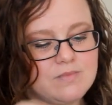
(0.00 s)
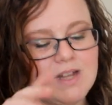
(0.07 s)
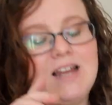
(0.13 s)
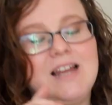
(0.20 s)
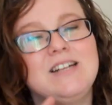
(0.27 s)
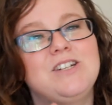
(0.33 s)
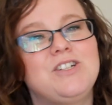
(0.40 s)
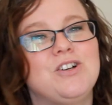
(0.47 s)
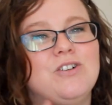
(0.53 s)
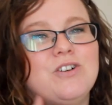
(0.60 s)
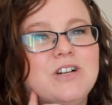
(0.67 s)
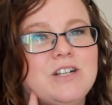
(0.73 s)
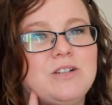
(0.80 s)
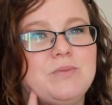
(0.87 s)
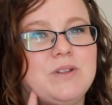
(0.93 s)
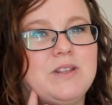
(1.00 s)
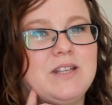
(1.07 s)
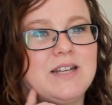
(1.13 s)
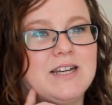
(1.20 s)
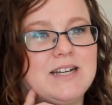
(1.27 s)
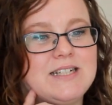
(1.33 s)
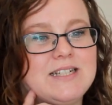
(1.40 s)
I'd toyed with
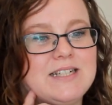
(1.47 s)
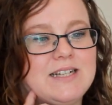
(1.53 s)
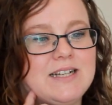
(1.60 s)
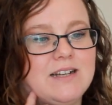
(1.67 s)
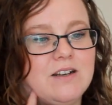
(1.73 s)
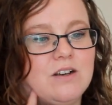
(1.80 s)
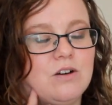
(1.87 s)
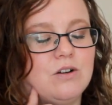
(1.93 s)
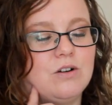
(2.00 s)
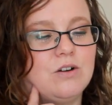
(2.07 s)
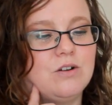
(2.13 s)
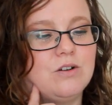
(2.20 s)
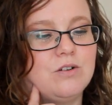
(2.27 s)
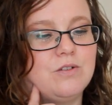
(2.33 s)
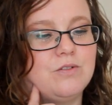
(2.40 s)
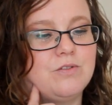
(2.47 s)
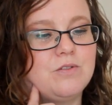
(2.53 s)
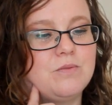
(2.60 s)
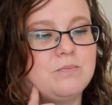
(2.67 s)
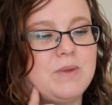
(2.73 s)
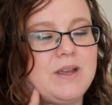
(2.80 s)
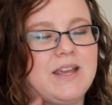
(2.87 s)
the idea of
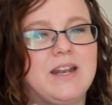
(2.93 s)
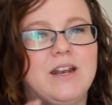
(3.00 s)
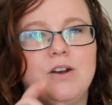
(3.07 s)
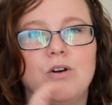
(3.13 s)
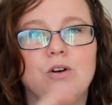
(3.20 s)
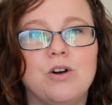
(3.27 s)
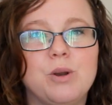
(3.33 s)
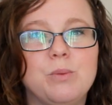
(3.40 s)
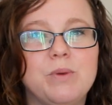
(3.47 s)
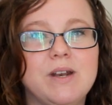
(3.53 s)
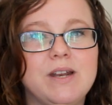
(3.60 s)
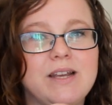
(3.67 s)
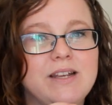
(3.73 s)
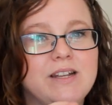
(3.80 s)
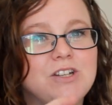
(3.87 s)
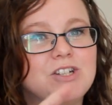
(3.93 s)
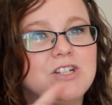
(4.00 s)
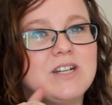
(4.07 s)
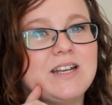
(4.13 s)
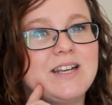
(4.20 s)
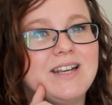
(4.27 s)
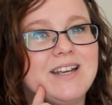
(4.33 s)
making an ornament each
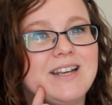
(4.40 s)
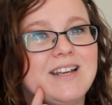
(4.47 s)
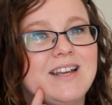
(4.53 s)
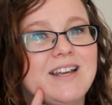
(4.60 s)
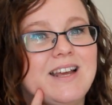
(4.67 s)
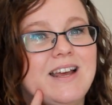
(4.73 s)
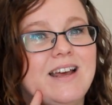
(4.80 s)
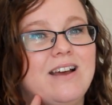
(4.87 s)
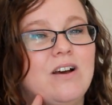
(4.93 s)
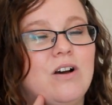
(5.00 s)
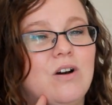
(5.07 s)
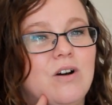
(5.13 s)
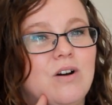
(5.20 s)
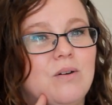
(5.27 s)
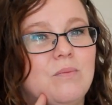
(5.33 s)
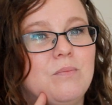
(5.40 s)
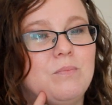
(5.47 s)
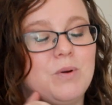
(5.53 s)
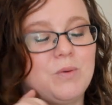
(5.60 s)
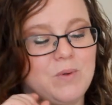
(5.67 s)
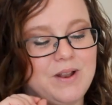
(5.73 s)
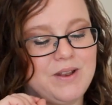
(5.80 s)
day,
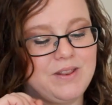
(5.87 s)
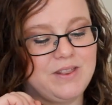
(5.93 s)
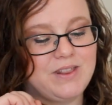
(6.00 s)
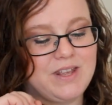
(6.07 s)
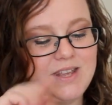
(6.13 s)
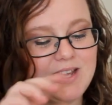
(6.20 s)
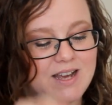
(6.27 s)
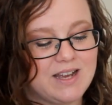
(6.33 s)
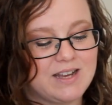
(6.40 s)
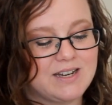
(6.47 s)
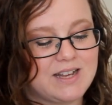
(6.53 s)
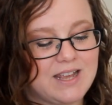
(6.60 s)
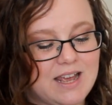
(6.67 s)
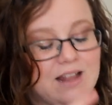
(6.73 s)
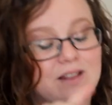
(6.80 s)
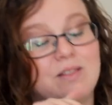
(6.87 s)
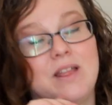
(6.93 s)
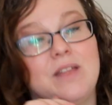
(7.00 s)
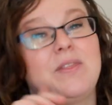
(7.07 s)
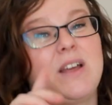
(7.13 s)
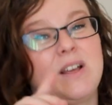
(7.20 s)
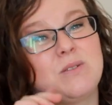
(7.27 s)
but when the yarn,
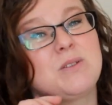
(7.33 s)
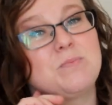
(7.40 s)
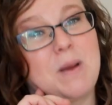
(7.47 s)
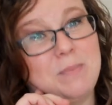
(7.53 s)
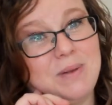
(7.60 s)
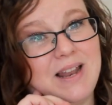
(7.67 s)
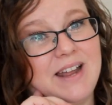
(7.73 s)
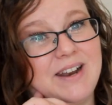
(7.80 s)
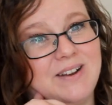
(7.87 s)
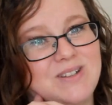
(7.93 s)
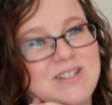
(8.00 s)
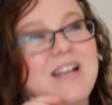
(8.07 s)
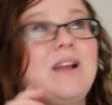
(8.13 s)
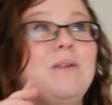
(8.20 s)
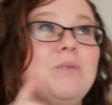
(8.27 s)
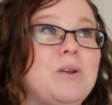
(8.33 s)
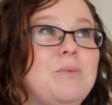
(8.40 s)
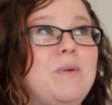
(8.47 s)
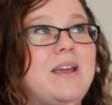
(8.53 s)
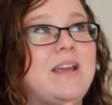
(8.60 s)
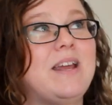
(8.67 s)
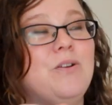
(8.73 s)
that was my plan. I was like, I'm going to
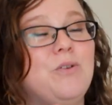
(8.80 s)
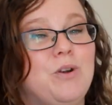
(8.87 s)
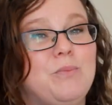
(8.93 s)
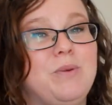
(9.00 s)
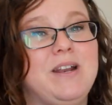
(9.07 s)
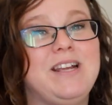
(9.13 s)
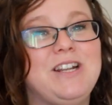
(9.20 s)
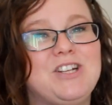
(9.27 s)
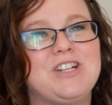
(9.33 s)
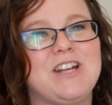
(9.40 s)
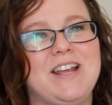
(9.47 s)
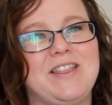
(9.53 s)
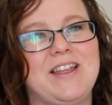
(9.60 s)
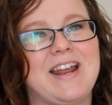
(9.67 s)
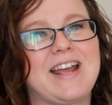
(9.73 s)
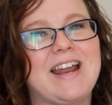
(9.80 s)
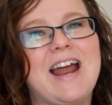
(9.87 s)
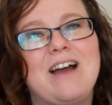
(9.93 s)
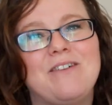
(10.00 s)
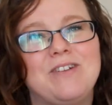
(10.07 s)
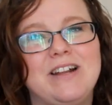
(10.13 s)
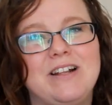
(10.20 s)
make an ornament each day and then I can
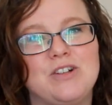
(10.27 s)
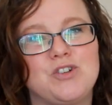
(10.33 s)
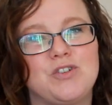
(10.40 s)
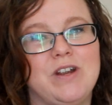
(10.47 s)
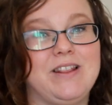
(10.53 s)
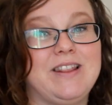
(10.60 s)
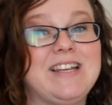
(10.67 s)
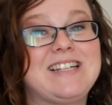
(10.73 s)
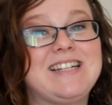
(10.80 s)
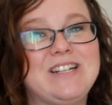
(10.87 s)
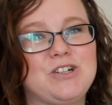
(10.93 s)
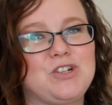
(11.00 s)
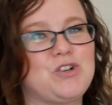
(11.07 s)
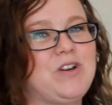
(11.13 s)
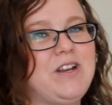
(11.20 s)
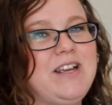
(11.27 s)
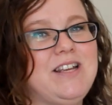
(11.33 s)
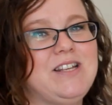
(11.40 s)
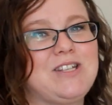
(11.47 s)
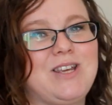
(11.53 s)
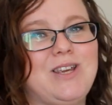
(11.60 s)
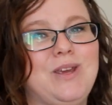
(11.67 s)
have a little tree. This little tree,
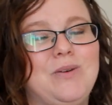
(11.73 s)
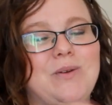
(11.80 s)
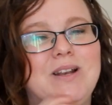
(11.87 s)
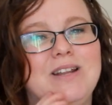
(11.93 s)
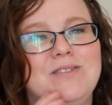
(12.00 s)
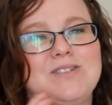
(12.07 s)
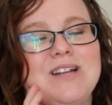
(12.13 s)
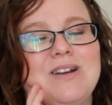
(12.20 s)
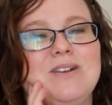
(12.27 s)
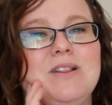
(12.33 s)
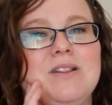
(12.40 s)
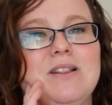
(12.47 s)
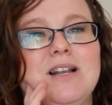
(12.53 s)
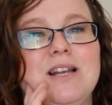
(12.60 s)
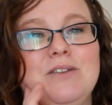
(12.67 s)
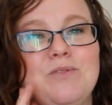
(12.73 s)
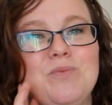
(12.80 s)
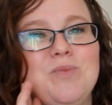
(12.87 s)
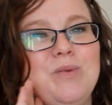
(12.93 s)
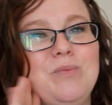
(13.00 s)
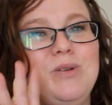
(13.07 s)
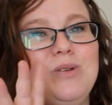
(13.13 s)
he's cute, he lives down in the living
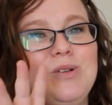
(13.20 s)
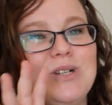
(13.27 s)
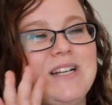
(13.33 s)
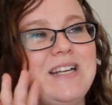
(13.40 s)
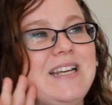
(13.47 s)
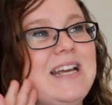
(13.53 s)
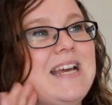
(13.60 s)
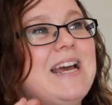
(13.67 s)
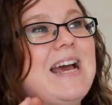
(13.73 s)
room usually.